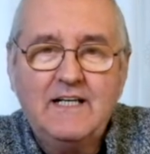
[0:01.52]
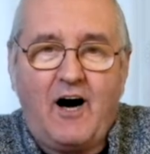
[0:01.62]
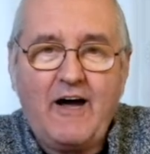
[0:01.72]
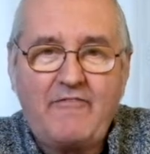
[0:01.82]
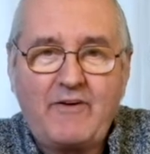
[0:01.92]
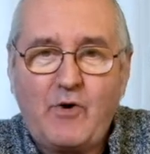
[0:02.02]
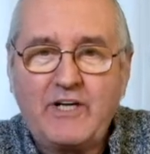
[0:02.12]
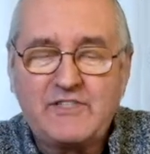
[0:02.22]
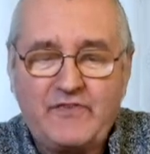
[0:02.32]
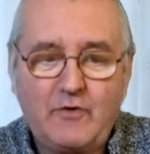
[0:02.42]
Hi everyone,
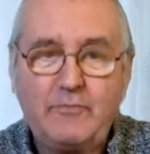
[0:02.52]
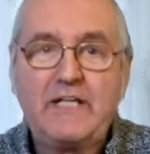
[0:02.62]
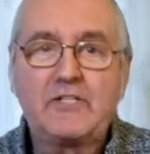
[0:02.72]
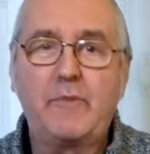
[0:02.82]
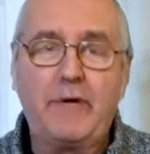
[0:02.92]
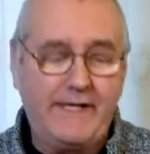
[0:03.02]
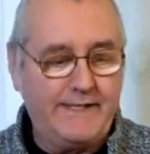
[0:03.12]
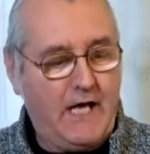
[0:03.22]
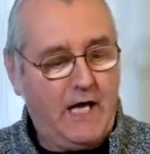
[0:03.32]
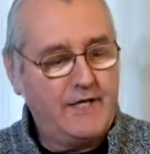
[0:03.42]
it's Phil Millership here,
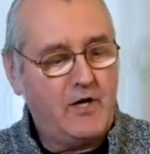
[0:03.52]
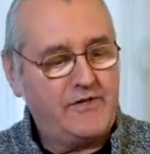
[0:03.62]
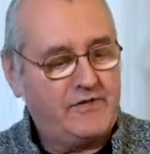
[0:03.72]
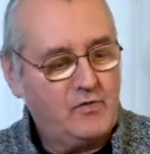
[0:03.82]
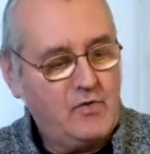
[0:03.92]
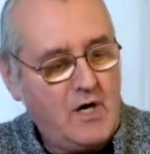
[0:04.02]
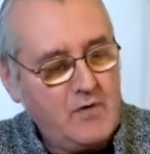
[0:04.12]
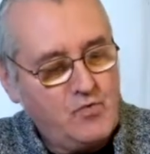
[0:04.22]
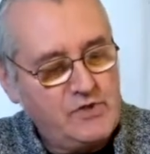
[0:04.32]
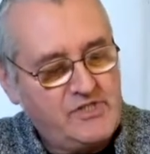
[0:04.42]
and I thought
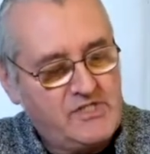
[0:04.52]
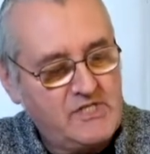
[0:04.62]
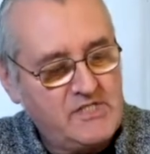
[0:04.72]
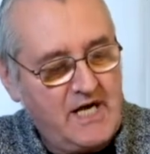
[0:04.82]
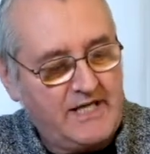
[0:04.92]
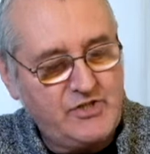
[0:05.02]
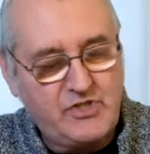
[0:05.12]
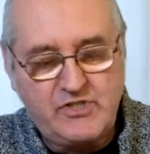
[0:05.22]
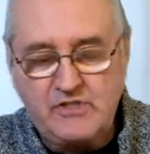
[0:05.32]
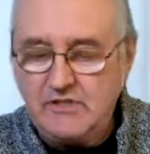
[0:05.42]
I would today
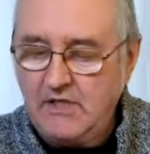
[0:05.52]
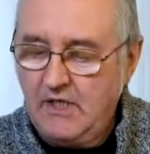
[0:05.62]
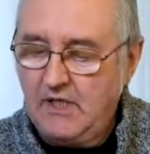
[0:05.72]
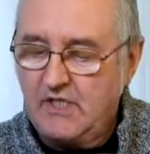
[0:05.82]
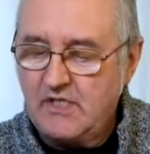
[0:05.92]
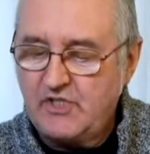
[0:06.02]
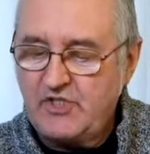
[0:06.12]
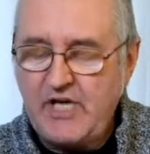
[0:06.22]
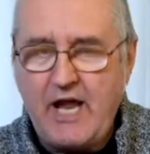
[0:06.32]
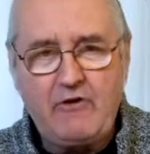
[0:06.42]
just
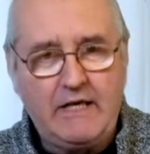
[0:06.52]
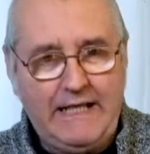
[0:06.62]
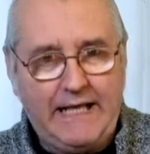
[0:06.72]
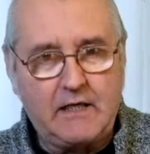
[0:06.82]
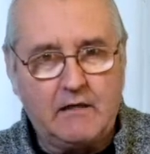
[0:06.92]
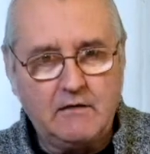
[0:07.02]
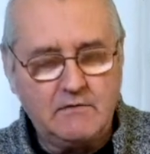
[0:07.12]
share a little,